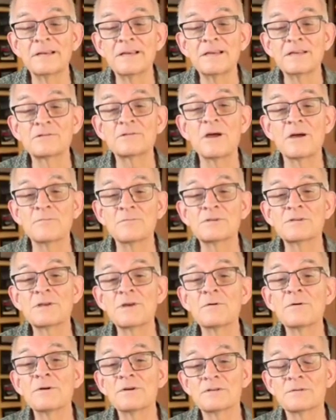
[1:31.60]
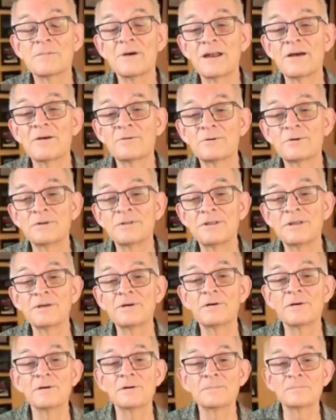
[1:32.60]
So I was curious about how good they
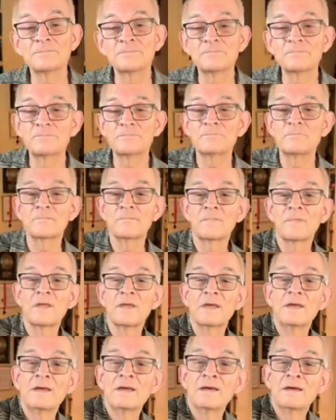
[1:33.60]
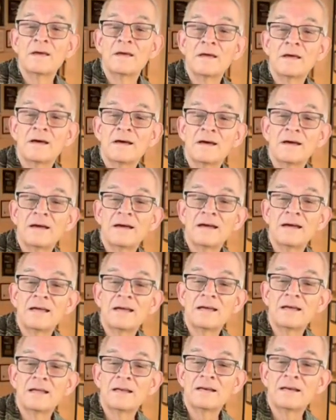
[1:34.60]
are.
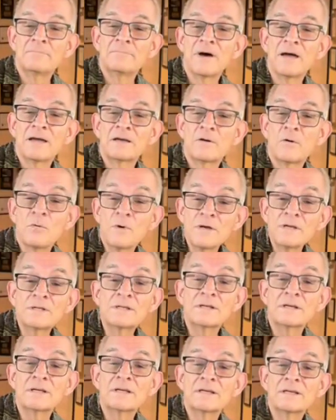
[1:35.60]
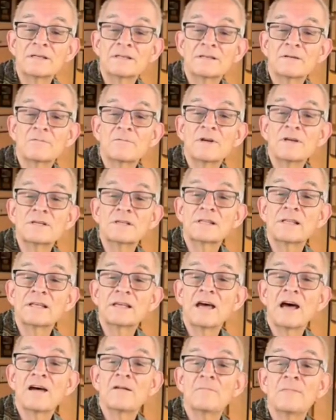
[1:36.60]
By coincidence,
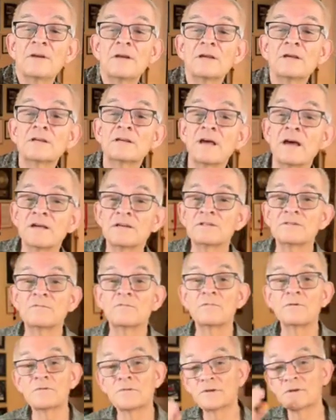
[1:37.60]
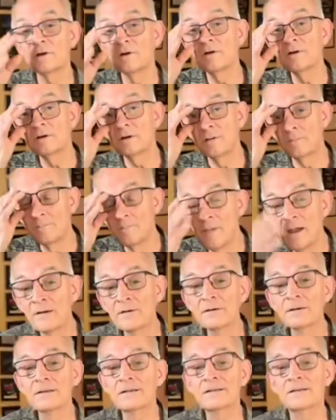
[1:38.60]
recently I've been in touch with the current
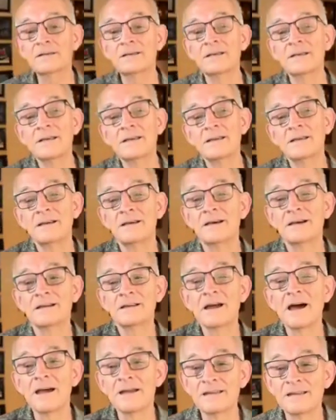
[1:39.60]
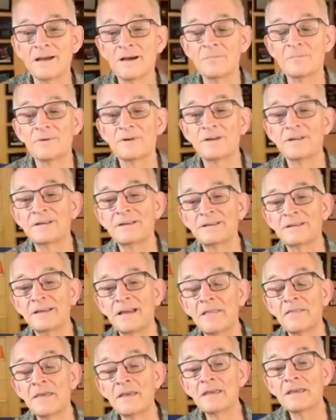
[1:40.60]
American Akai company,
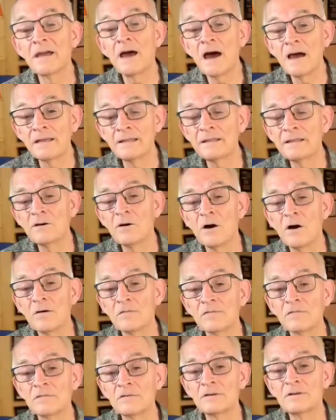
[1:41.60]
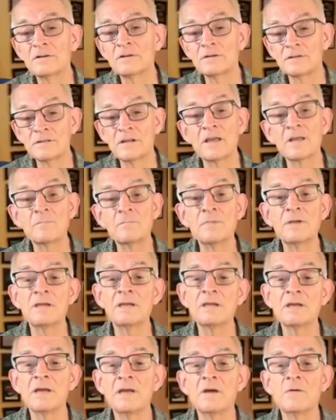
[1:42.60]
and they kindly offered to send
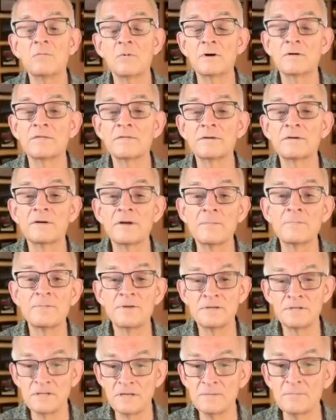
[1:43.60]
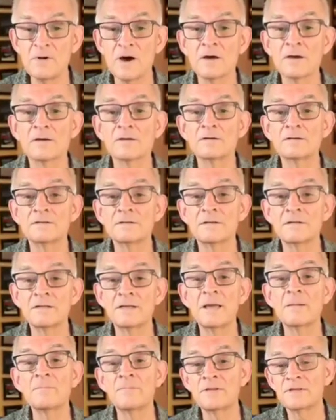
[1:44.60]
me one of their MPC models, the
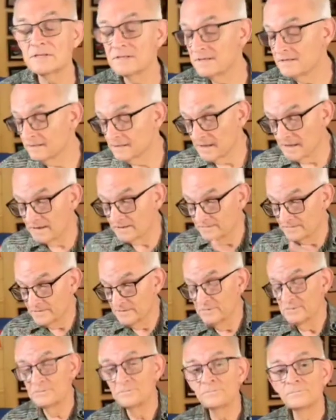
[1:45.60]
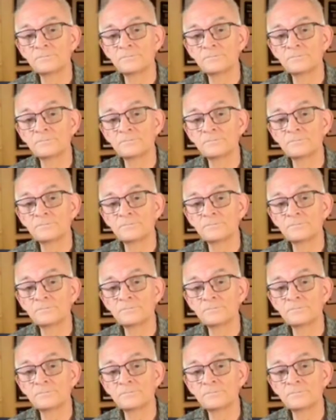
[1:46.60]
MPC Live 2.